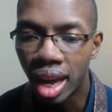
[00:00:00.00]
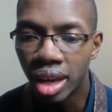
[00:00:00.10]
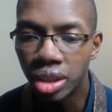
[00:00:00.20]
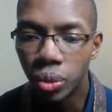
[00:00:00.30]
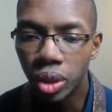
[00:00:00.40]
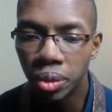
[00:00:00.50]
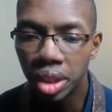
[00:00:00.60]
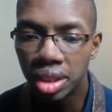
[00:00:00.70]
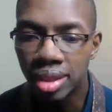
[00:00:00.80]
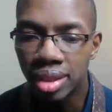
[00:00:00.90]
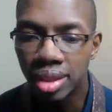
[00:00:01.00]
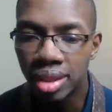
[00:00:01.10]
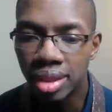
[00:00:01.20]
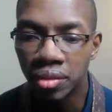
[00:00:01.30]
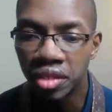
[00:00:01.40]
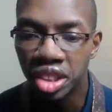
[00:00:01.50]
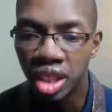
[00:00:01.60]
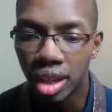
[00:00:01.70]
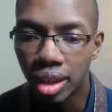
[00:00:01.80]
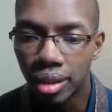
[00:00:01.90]
How do we reach a state of
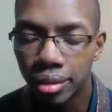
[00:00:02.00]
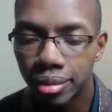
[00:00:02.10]
jhana?